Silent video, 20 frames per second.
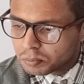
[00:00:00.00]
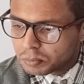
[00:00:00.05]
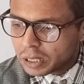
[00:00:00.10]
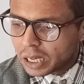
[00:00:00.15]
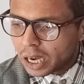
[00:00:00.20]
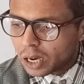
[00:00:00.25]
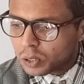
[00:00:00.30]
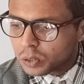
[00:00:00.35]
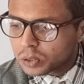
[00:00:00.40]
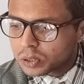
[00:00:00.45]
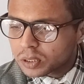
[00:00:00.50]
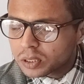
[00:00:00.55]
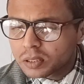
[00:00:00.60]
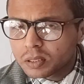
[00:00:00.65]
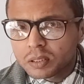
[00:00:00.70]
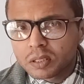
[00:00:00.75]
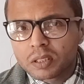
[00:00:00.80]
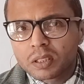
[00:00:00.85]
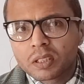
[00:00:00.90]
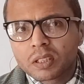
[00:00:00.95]
because
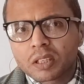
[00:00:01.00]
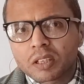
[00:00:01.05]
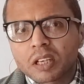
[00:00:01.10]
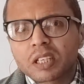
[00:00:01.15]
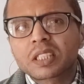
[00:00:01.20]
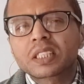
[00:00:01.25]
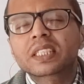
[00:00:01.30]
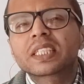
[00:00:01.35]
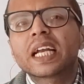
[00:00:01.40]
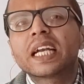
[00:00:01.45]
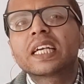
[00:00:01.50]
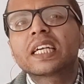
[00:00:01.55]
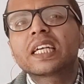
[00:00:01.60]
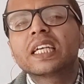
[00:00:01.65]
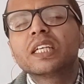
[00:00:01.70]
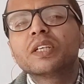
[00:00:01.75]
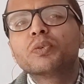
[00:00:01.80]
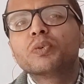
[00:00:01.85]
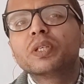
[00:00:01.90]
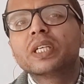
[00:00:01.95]

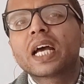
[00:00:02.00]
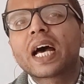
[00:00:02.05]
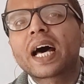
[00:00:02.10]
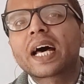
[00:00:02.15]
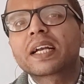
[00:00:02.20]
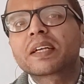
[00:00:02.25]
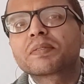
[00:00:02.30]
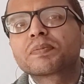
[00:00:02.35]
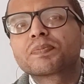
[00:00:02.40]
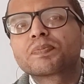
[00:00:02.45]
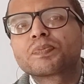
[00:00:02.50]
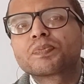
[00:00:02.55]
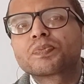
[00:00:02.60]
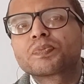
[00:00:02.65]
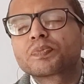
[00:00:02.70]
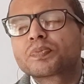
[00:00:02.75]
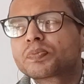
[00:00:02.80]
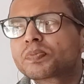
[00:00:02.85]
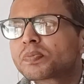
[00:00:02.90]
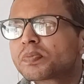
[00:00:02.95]
constantly we are
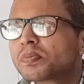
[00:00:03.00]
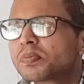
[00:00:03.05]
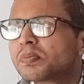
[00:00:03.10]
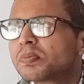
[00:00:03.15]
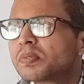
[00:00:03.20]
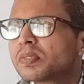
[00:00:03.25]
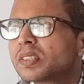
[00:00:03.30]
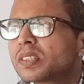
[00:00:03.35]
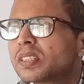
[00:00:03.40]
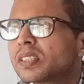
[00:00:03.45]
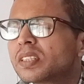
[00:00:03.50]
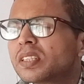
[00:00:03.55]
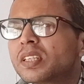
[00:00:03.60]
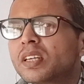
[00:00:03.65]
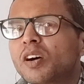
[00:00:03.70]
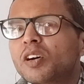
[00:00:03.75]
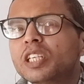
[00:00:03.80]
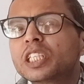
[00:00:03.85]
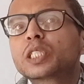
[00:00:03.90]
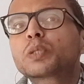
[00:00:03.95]

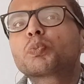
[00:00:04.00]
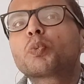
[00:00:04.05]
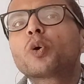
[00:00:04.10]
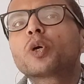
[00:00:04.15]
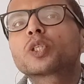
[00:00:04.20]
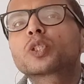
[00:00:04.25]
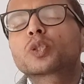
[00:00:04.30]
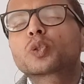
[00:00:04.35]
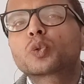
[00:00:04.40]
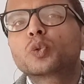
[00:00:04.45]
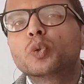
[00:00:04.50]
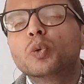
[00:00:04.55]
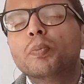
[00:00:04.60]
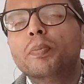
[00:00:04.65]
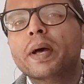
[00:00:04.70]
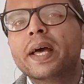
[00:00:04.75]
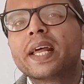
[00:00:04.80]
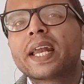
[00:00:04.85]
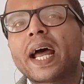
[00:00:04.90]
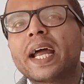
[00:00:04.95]
exposed to
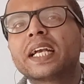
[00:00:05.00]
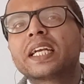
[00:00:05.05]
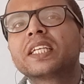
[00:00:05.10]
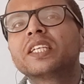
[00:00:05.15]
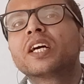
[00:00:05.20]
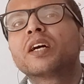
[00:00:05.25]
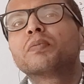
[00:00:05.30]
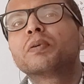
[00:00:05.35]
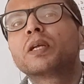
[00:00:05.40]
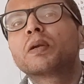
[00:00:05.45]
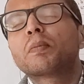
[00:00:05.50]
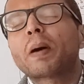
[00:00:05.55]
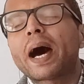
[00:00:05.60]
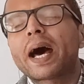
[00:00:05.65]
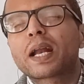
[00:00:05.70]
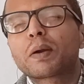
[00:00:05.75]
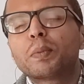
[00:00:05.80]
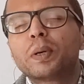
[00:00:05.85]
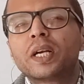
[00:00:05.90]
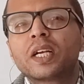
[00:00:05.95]
variety of
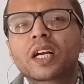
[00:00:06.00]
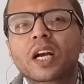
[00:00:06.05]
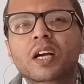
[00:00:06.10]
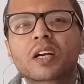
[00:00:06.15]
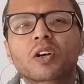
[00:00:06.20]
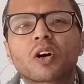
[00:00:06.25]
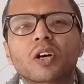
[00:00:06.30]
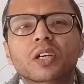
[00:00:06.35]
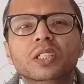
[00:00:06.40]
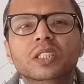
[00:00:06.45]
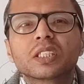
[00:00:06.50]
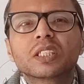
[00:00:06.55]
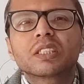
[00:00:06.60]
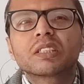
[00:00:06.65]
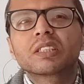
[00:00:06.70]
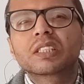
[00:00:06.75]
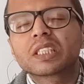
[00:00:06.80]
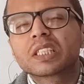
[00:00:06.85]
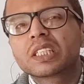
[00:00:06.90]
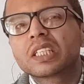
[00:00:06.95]
environmental
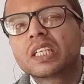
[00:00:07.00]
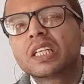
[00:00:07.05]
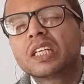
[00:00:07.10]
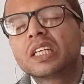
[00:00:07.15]
toxins,